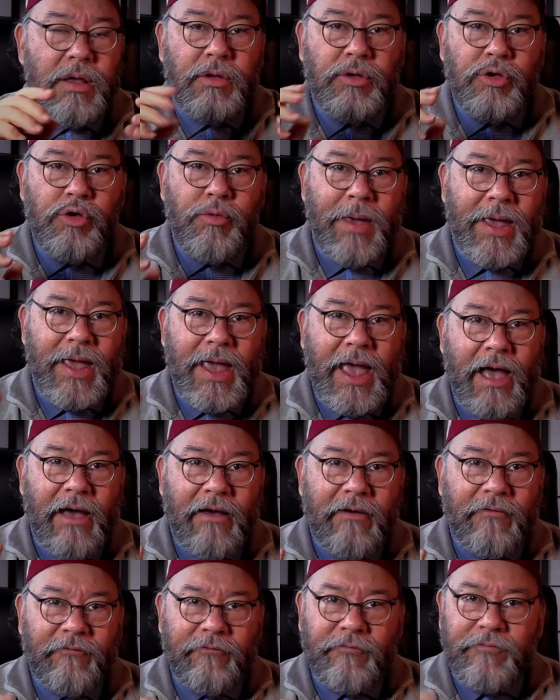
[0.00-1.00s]
you may
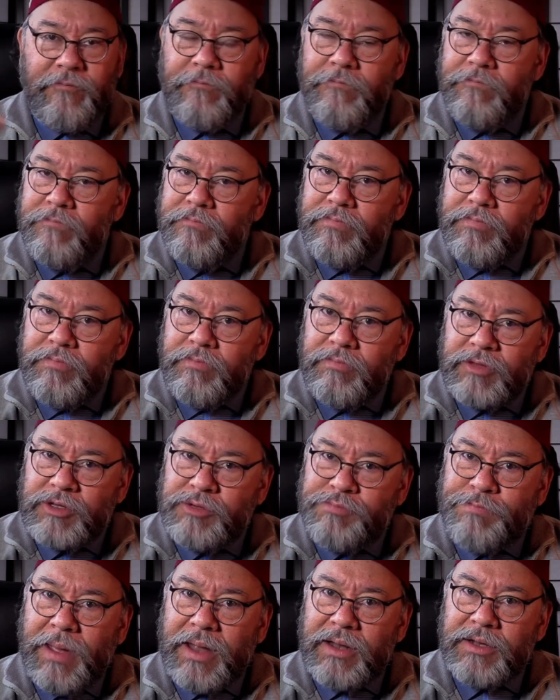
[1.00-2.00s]
have
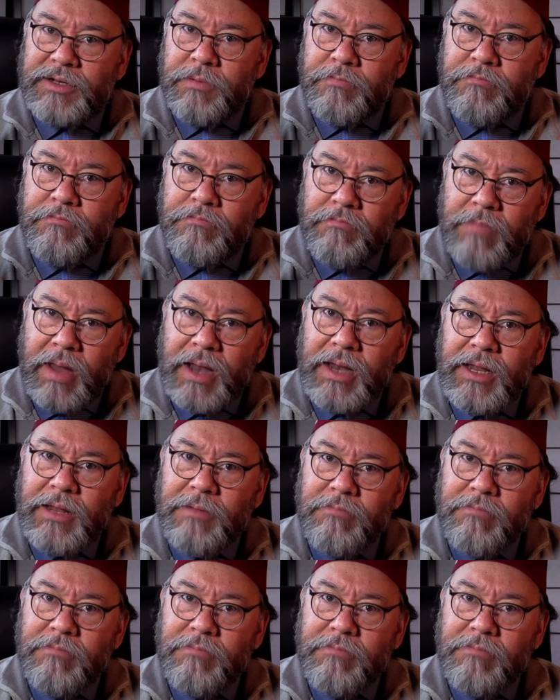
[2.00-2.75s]
spent many,